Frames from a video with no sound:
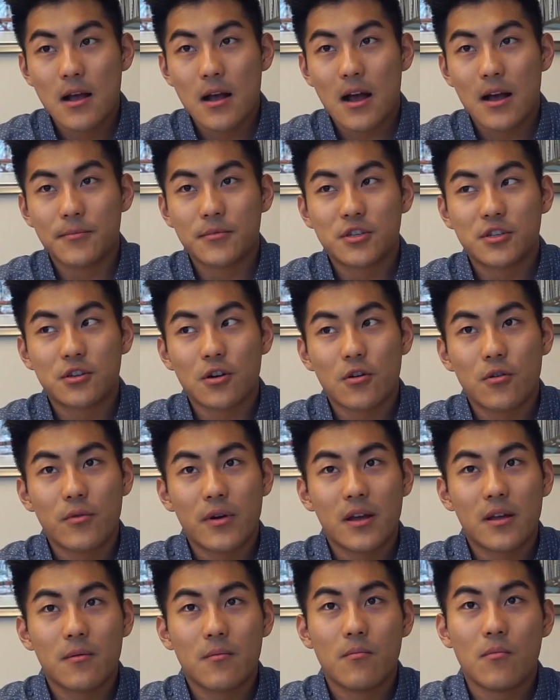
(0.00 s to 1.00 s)
I'm
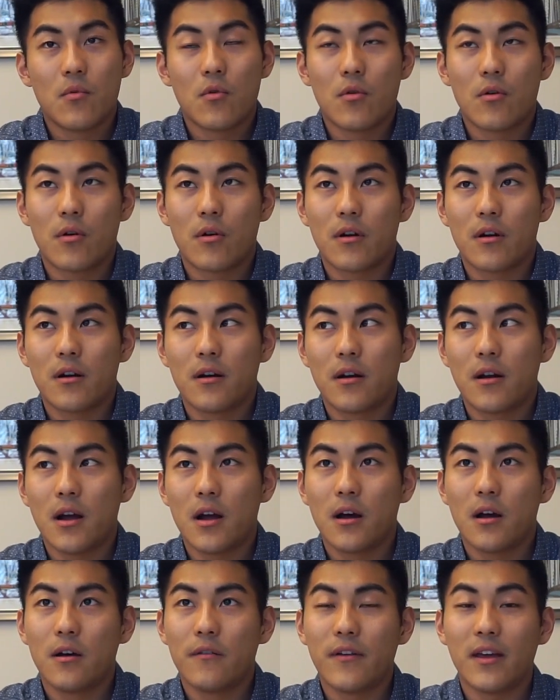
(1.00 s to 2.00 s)
showing more
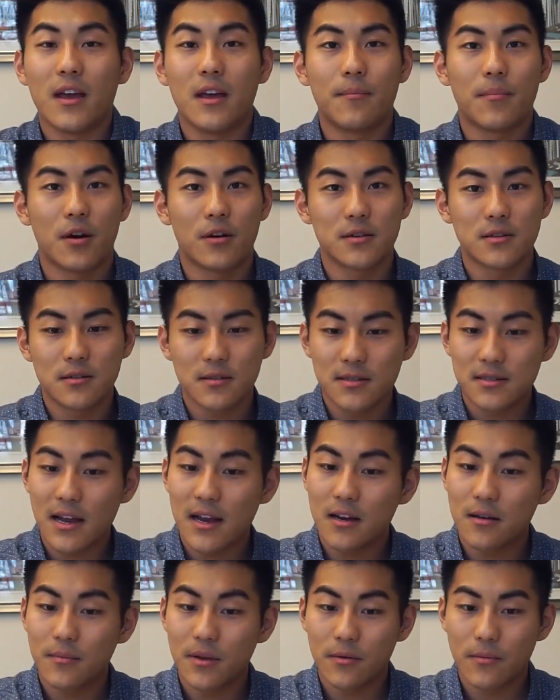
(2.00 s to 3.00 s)
of a personal
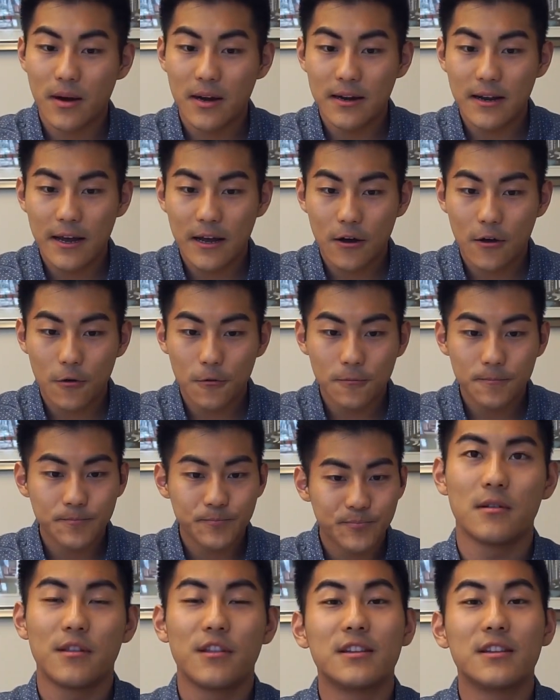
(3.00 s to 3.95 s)
side of me right now,